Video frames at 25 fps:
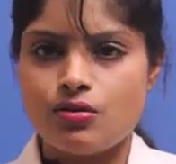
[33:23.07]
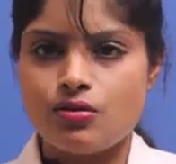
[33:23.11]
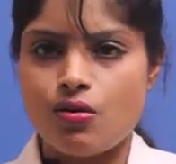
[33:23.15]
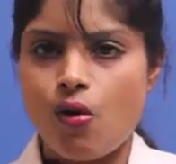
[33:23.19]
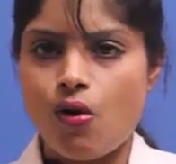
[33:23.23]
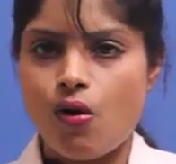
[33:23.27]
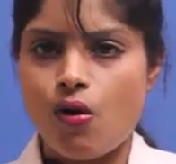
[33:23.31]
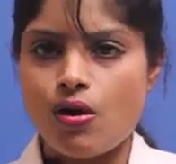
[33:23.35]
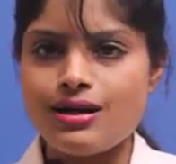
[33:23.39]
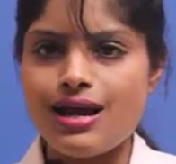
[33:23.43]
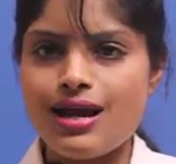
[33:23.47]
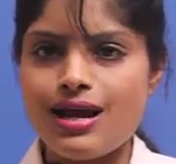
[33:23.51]

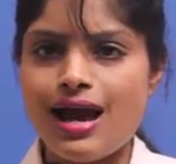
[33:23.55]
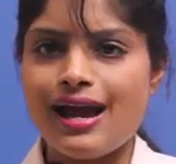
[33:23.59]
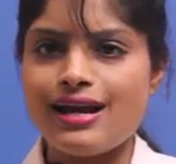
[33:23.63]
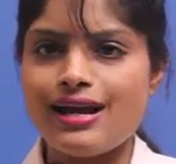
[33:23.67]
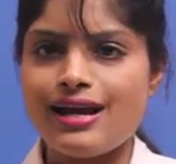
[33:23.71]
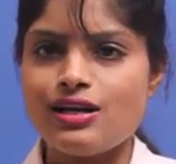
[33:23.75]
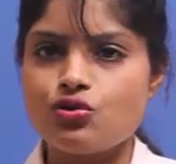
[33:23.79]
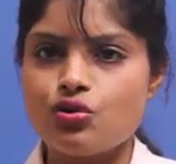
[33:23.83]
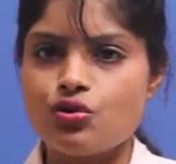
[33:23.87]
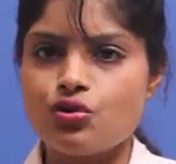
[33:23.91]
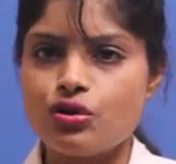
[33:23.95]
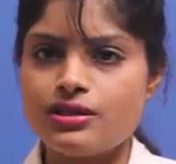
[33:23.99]
on
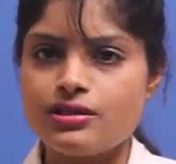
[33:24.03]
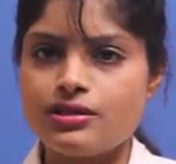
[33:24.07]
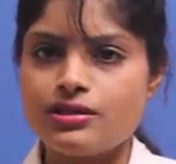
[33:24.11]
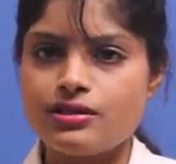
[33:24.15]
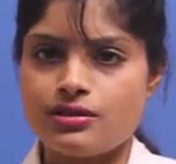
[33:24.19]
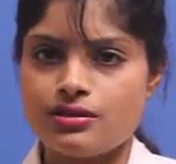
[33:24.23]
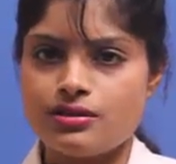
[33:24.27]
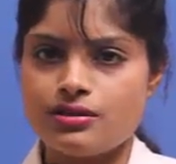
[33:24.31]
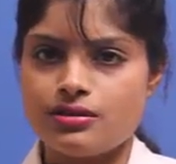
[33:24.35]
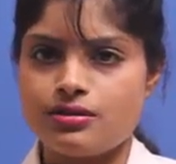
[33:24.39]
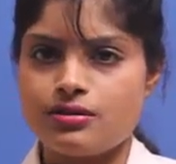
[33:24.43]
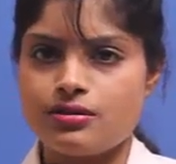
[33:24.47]

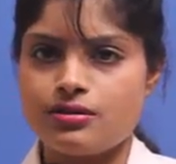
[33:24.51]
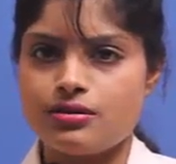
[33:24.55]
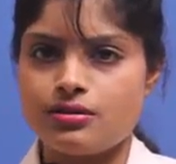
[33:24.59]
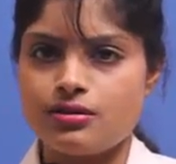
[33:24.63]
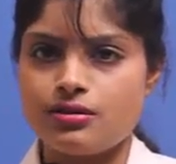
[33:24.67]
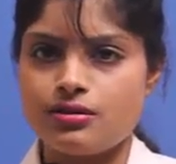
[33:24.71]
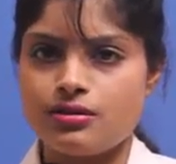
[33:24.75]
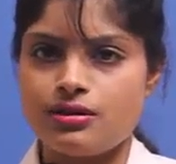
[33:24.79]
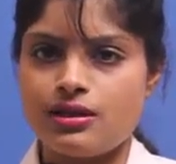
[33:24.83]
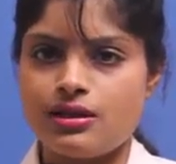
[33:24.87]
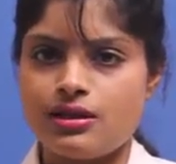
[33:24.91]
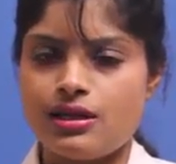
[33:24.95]
hydrolysis,
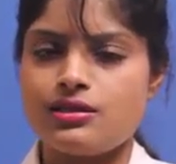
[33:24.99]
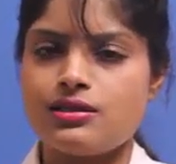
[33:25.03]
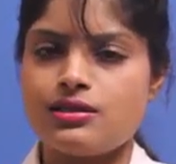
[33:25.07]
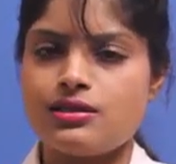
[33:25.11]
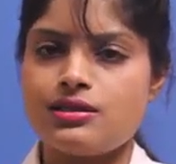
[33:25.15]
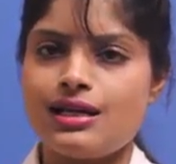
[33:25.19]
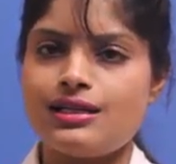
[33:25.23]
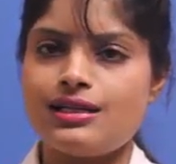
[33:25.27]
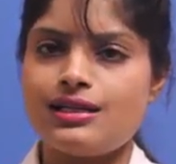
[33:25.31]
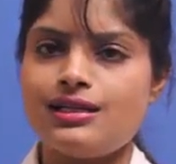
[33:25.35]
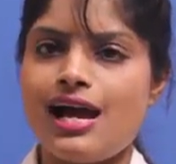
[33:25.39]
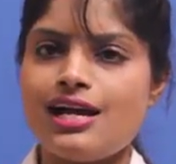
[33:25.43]
that is
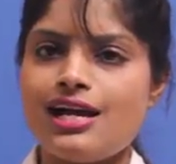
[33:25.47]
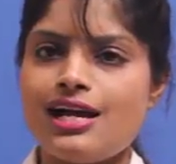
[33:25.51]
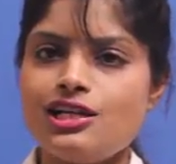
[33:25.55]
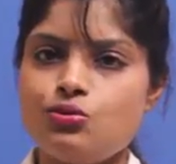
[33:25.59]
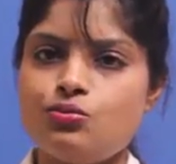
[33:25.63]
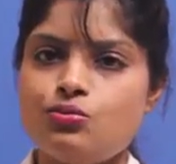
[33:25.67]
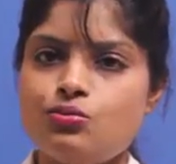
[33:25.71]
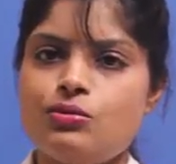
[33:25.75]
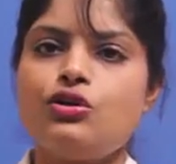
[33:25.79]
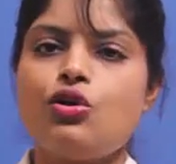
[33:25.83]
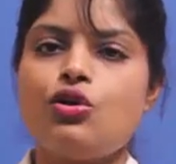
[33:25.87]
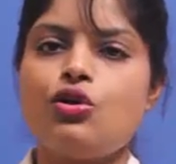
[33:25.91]

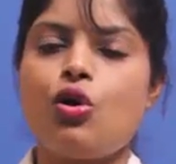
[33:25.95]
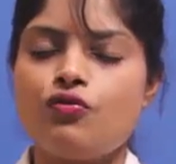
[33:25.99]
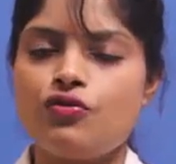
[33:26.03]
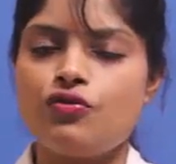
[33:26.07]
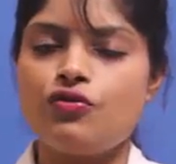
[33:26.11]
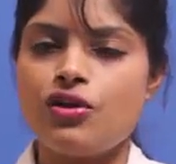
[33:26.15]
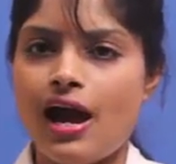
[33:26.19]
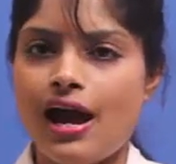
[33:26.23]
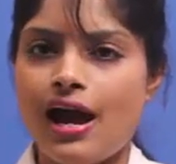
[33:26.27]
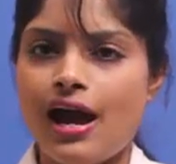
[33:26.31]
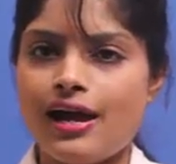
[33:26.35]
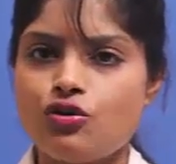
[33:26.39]
attachment of
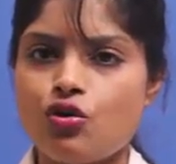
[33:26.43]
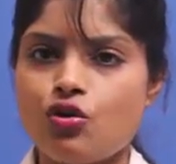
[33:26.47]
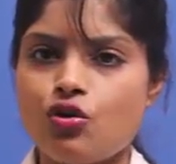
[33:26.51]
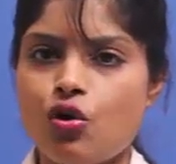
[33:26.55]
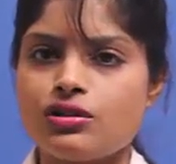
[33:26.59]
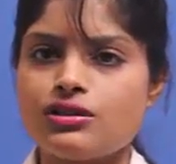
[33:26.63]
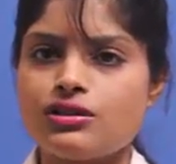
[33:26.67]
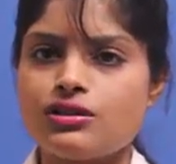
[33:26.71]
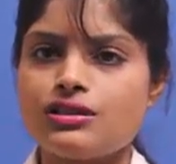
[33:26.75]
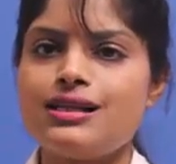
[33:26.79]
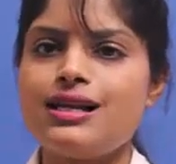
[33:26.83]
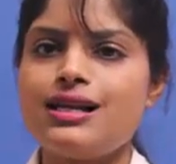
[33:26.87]
the
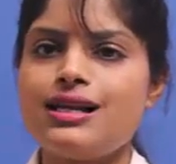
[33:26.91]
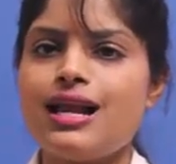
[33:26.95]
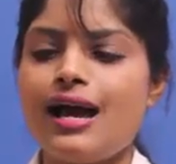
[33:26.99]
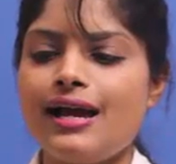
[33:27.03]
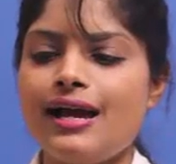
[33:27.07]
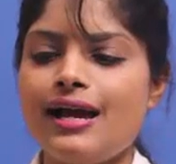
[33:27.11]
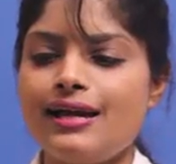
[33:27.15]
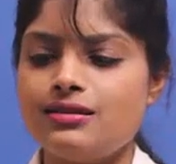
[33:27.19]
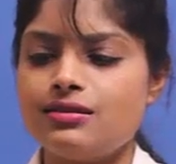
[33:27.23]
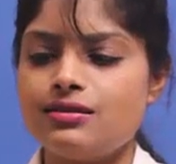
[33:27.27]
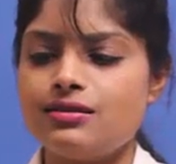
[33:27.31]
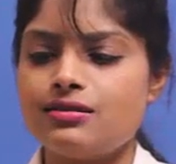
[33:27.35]
hydroxyl
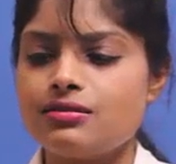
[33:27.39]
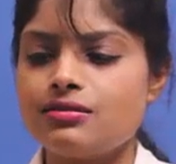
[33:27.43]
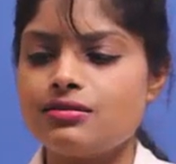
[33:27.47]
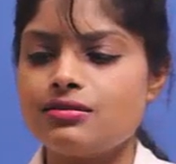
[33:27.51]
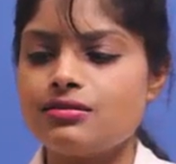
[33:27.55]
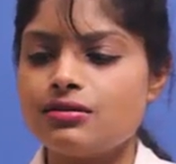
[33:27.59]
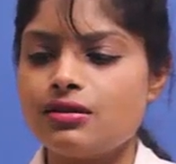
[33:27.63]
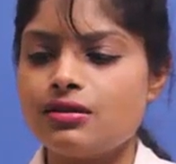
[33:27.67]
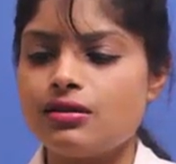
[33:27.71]
ions,